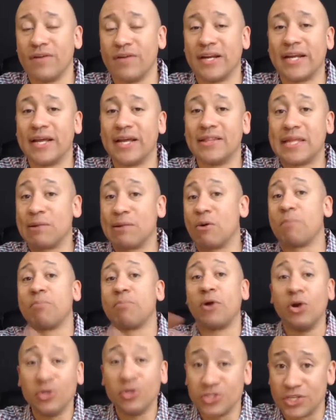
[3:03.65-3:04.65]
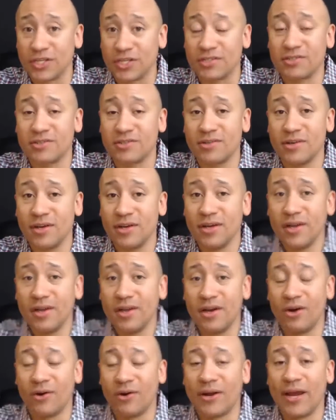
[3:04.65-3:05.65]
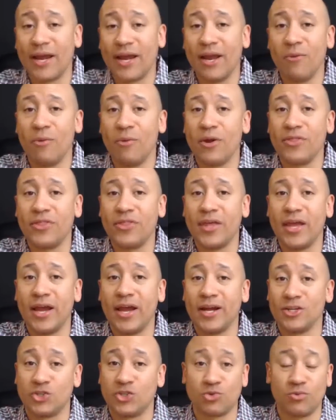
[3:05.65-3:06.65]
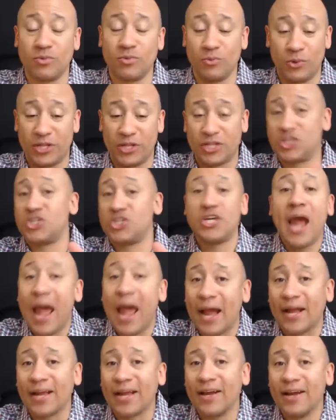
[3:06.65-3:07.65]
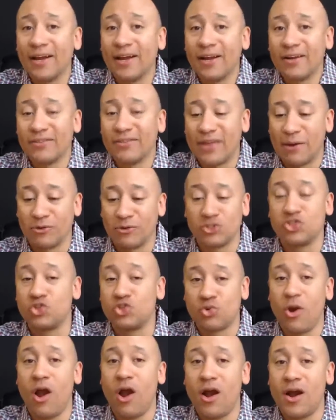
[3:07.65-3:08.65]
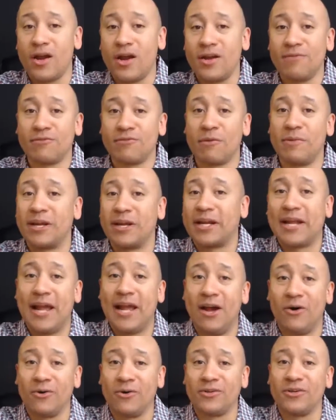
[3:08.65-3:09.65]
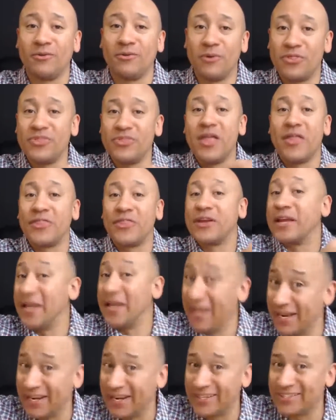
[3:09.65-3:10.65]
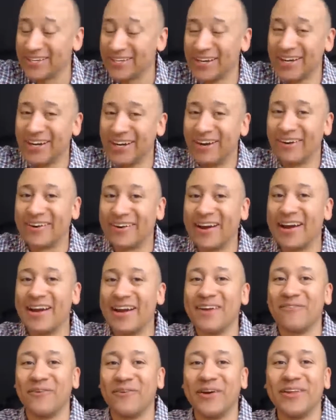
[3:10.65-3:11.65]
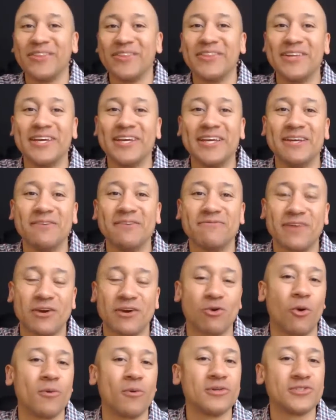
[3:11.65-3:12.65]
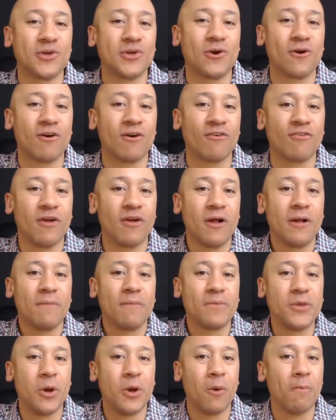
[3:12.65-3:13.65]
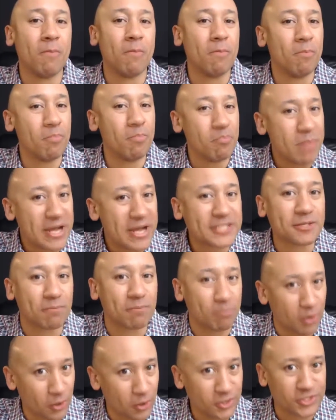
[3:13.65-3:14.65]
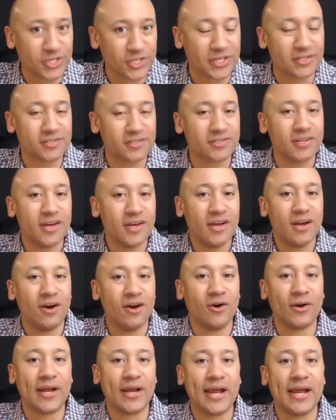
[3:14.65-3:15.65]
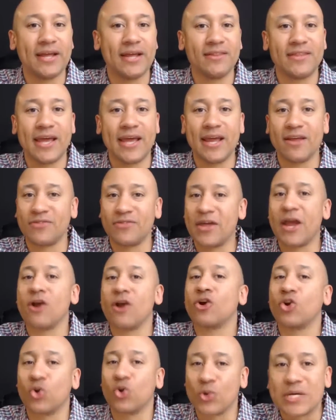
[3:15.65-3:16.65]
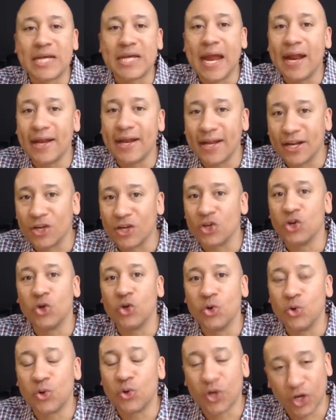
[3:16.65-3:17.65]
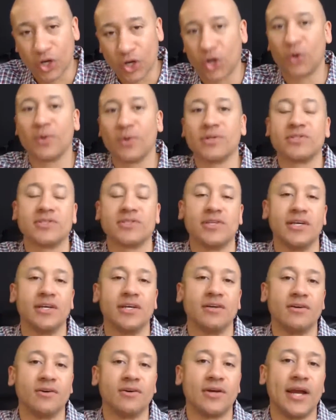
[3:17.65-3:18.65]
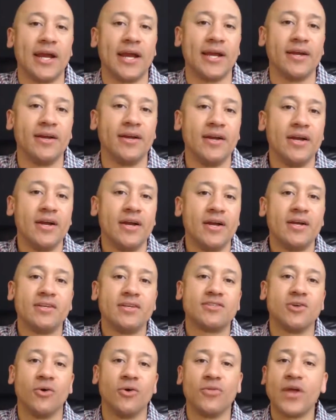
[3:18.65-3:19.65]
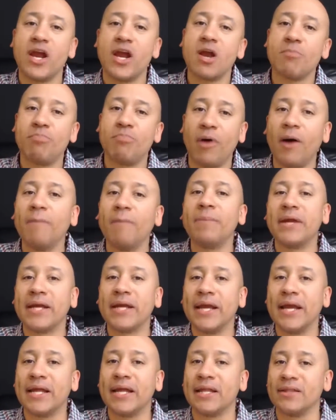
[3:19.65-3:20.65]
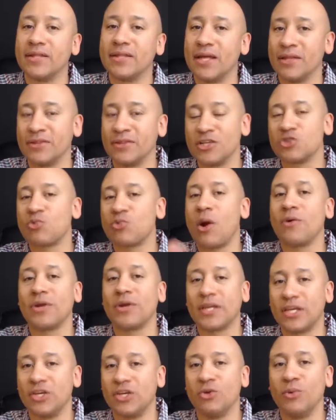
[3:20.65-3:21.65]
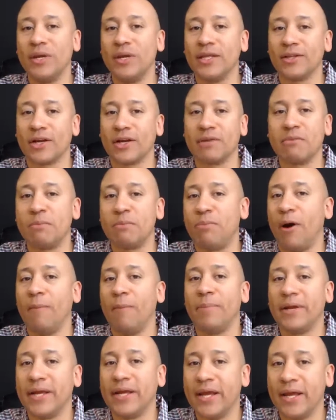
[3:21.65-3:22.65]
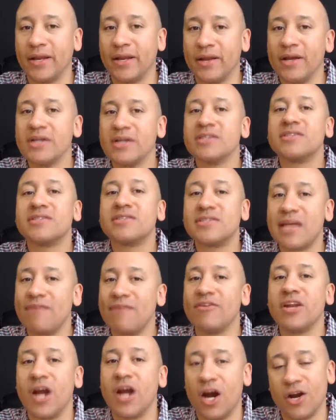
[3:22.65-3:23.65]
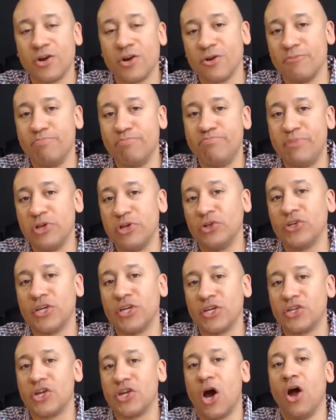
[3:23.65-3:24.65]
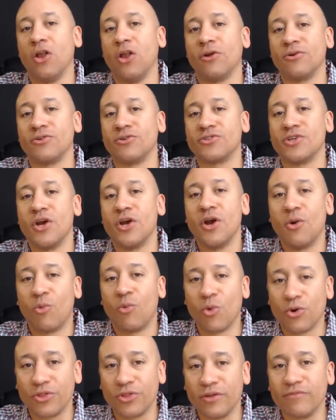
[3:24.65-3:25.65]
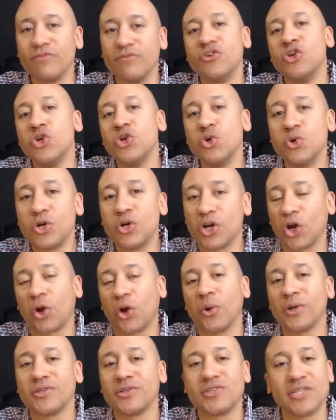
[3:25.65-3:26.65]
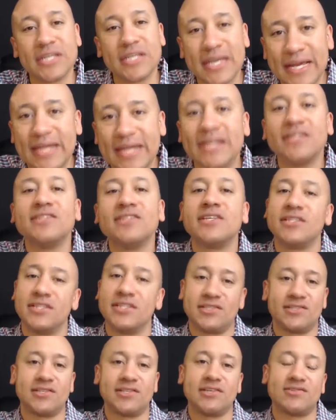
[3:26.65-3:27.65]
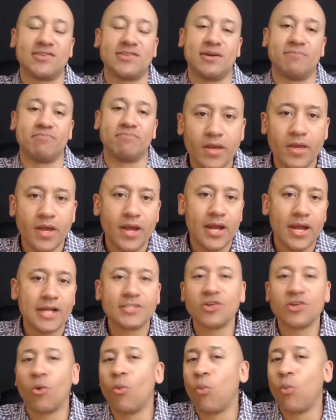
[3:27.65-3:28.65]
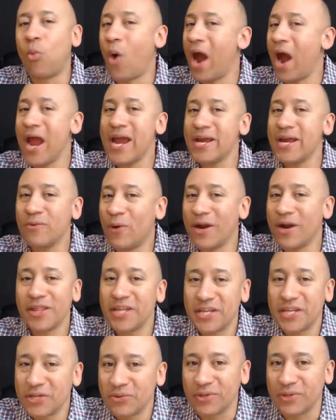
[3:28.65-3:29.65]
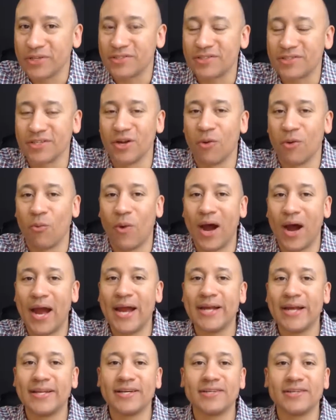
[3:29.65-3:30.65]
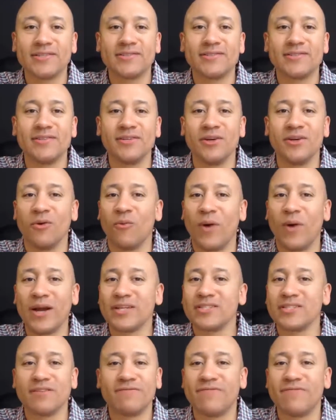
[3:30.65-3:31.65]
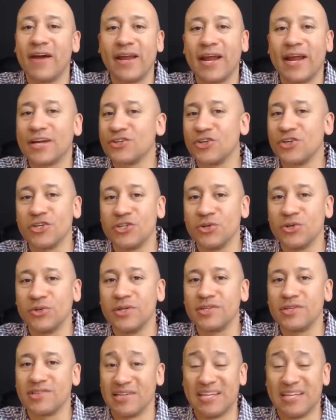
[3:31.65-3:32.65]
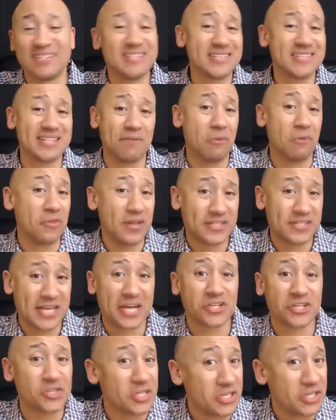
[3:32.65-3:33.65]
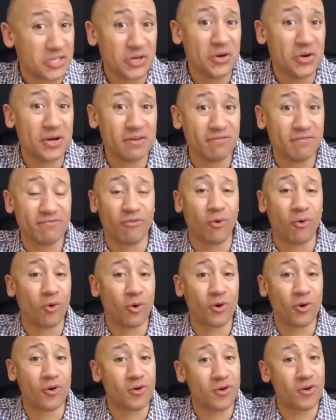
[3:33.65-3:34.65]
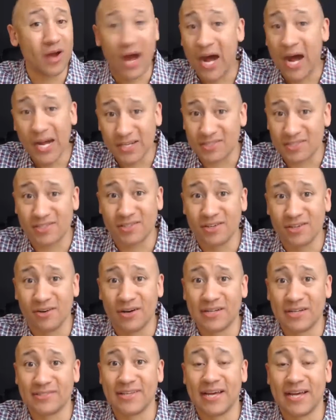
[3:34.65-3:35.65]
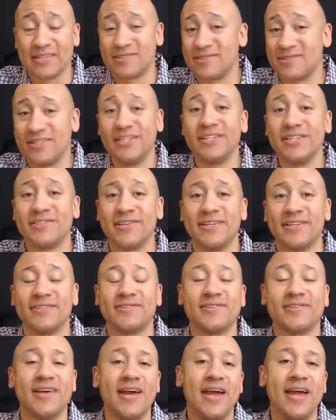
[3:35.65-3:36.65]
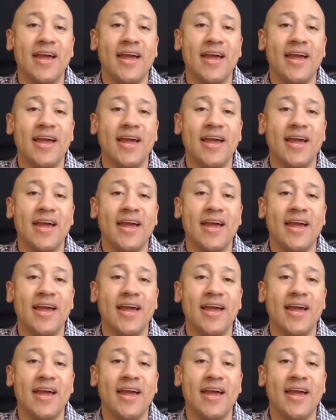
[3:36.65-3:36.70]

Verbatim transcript: And again, they were purchased, okay, with a check that was drawn from an account with nothing in it, okay? When the Federal Reserve, you know, makes a purchase, okay, they are creating new currency, okay? So they're pumping in, and this round of QE, they're gonna be pumping in $700 billion worth of new currency into the system. And so why do they do this? You know, why does the Fed actually do this? And is this something that's actually good for us, you know, as citizens?